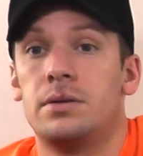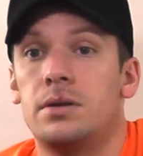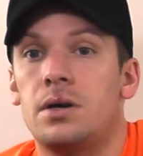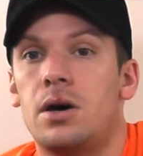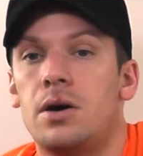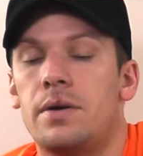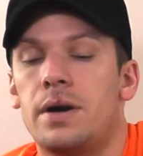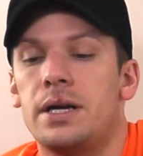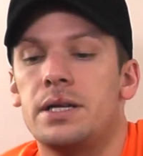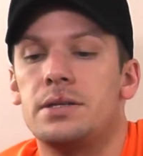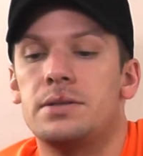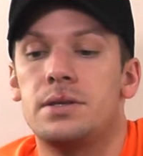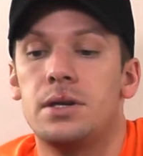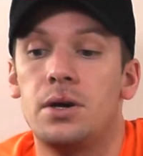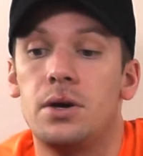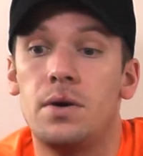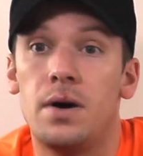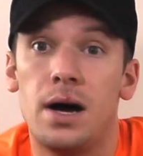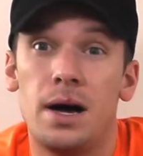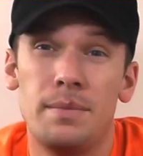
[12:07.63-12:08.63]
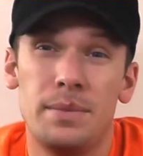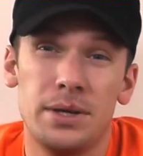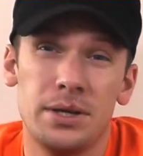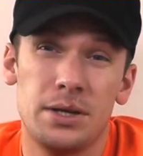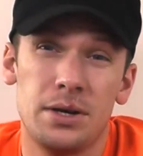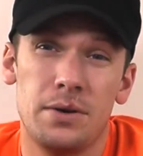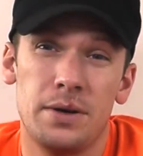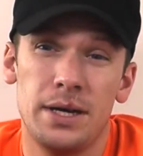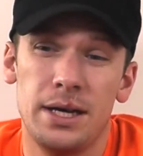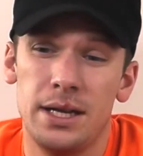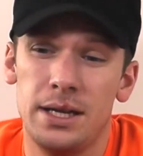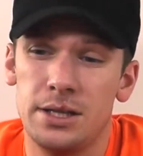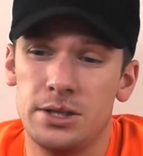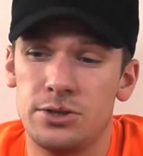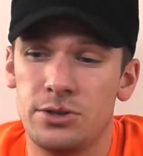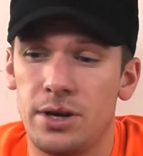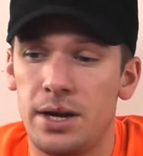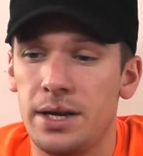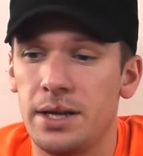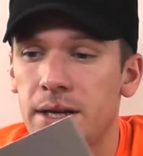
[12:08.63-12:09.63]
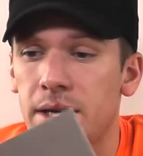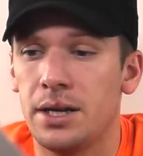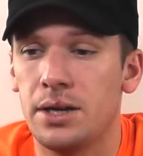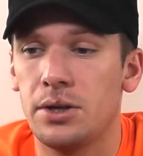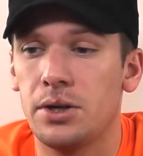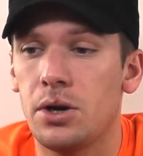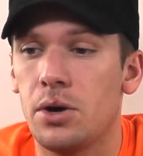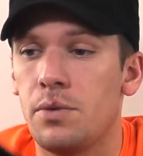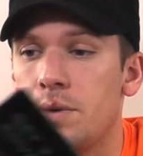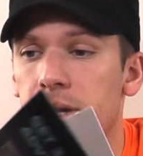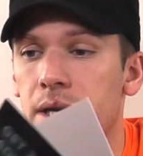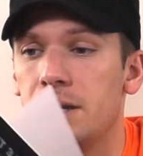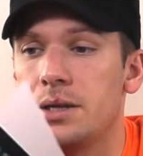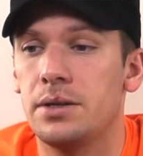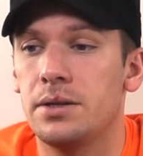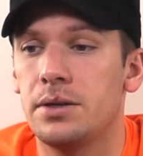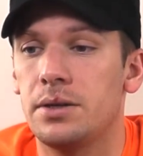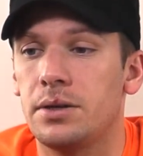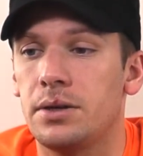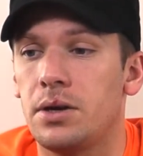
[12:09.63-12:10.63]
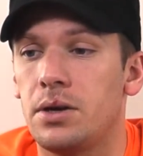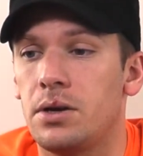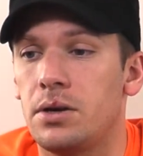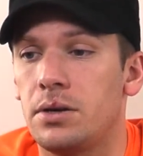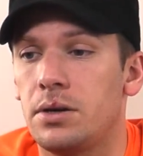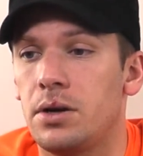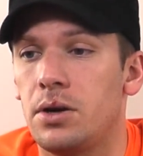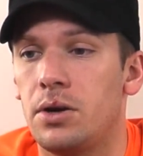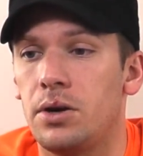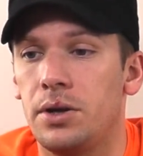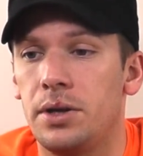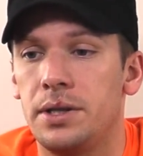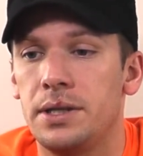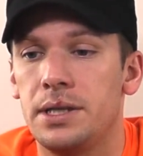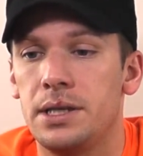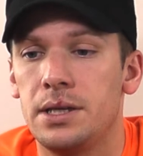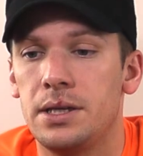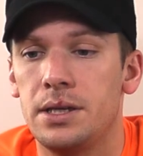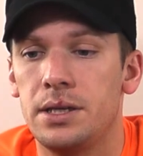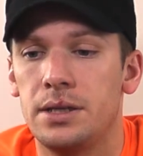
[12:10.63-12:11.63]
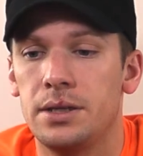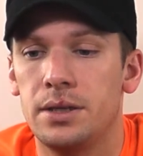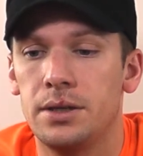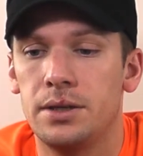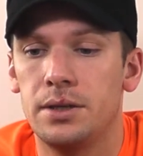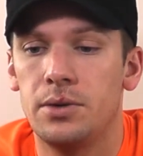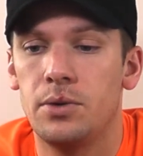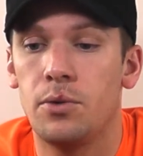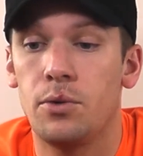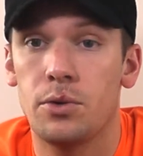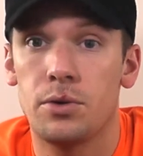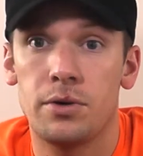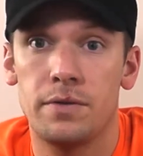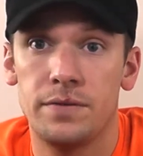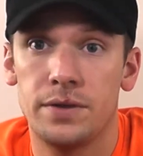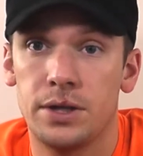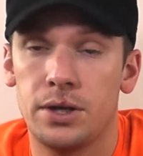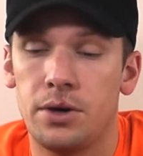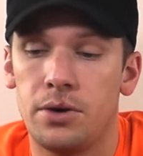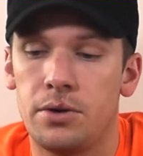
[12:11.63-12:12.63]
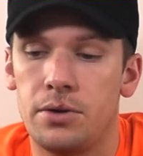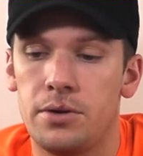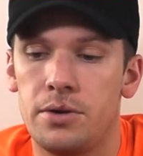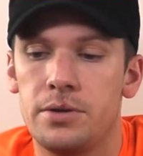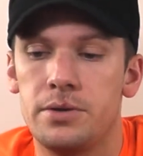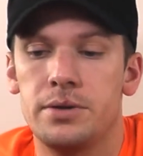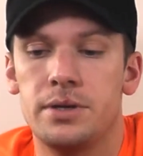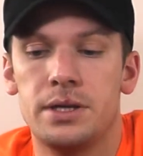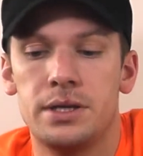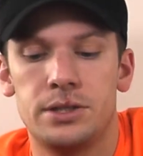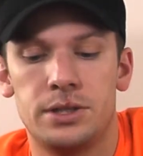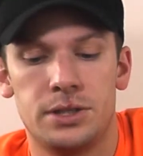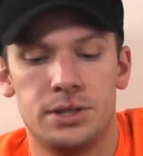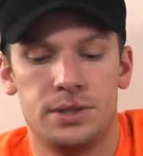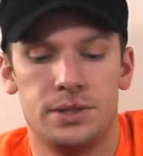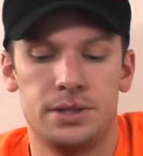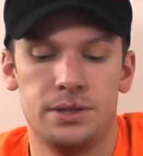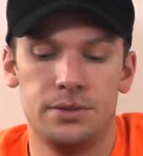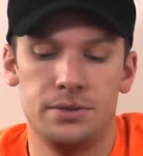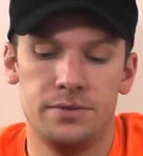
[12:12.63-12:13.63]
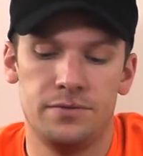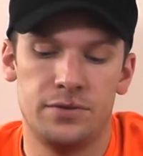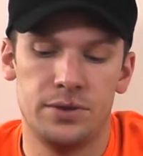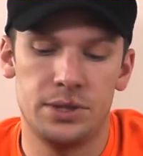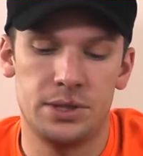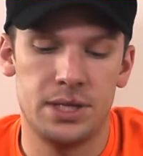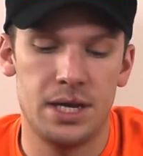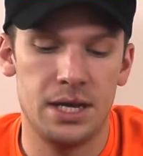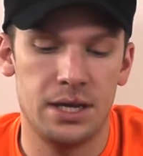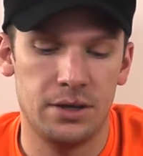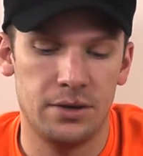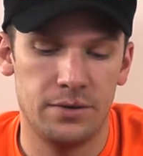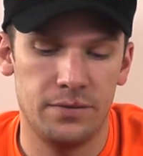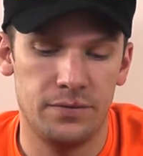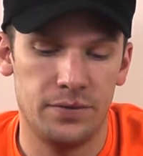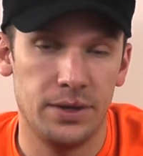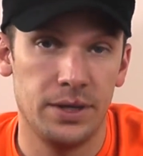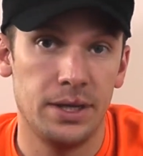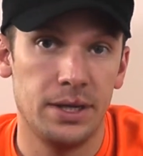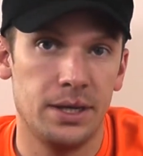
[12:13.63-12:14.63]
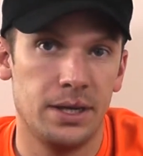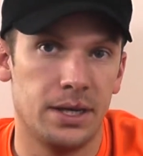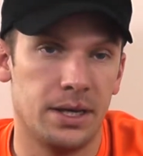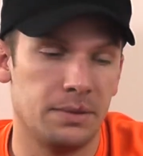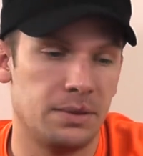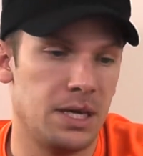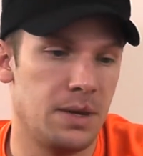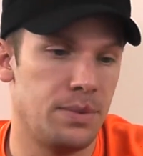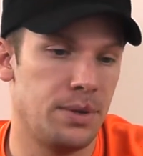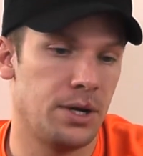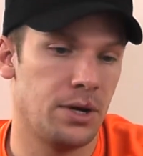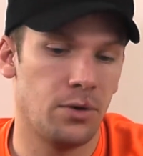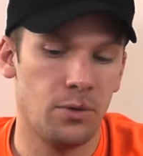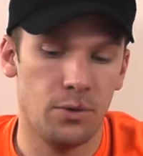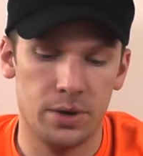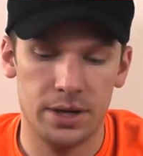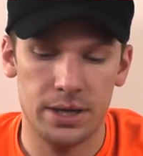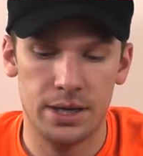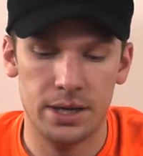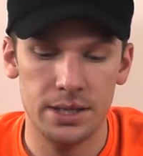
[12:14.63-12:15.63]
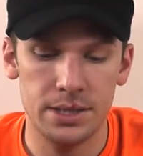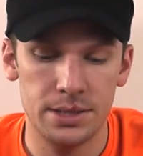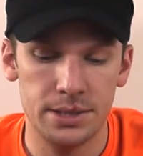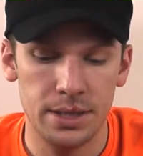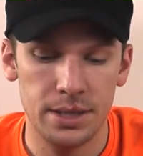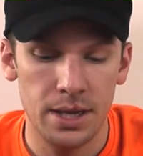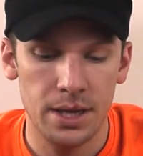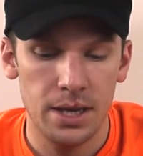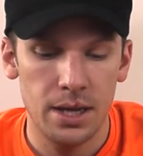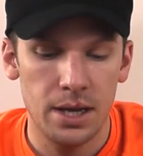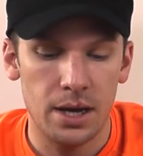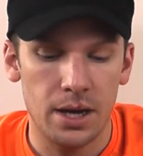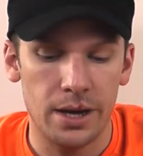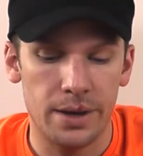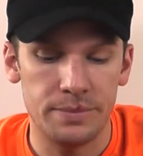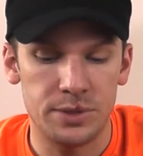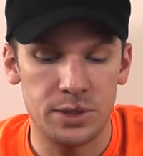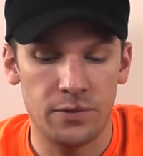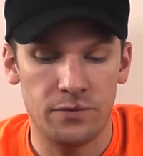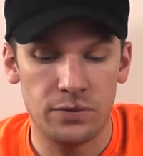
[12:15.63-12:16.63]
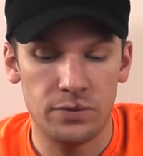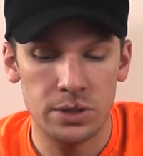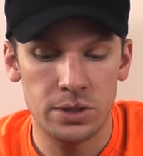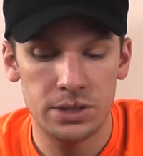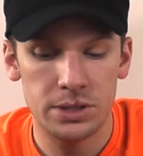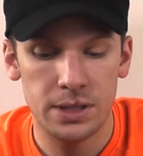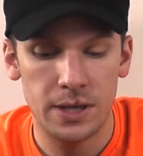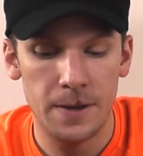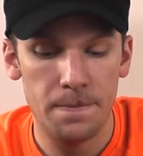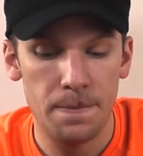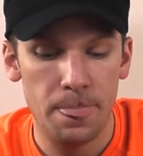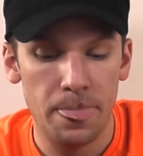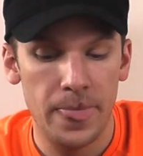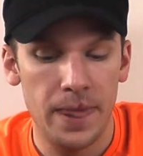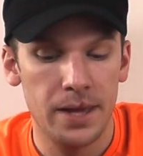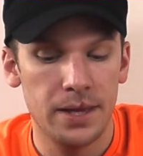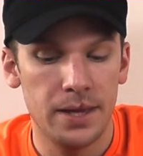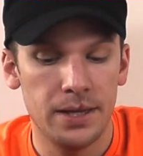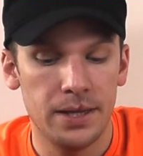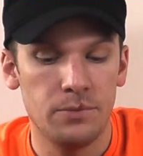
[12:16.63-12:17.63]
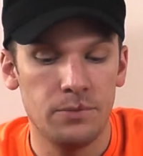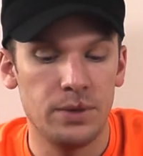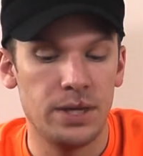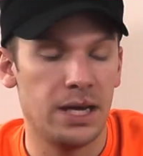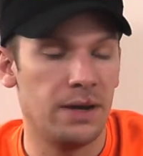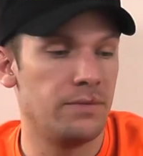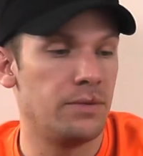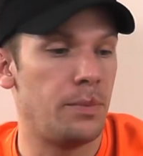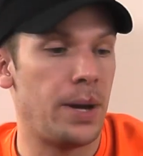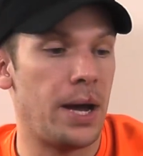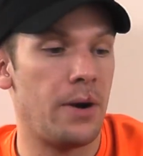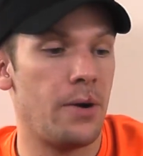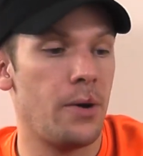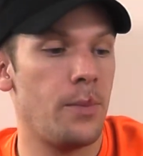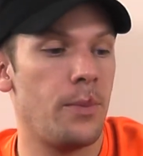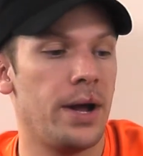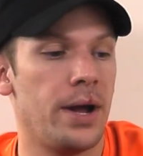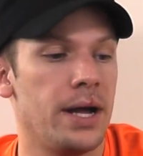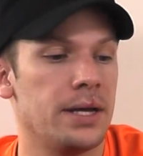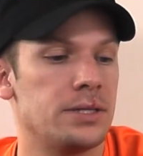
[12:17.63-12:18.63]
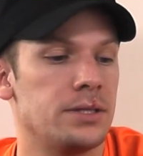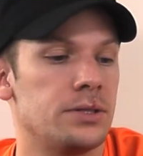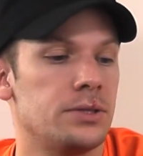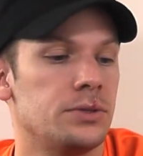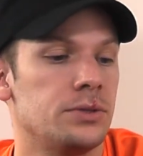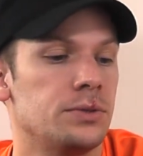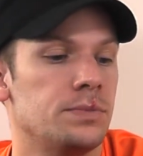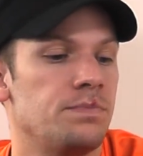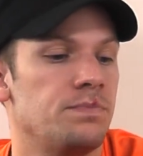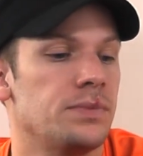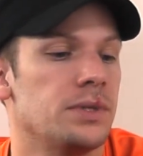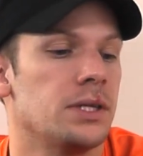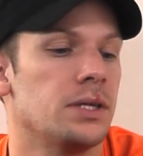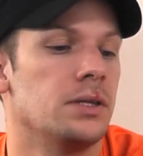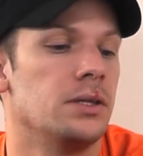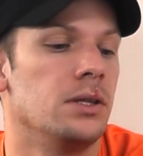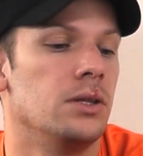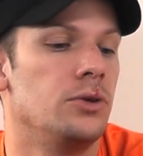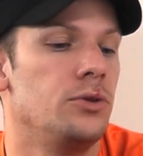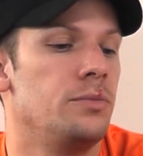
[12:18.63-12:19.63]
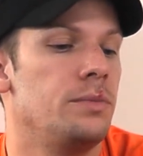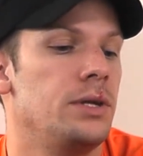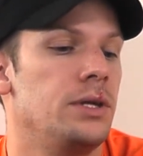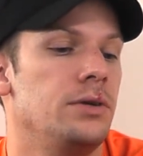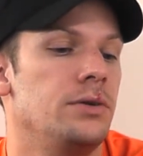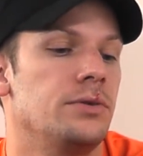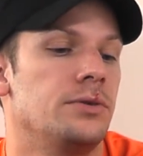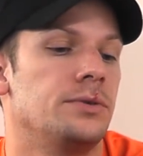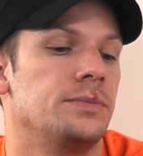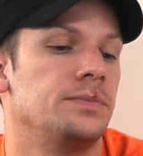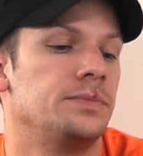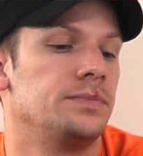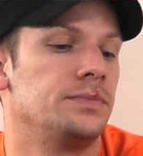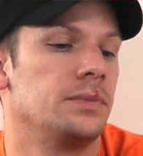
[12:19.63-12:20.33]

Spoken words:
All right, so I'm going to go ahead and try to kind of go in on the order of the card, just for the sake of keeping it organized. So first up, we have the Power Practical Luminoodle.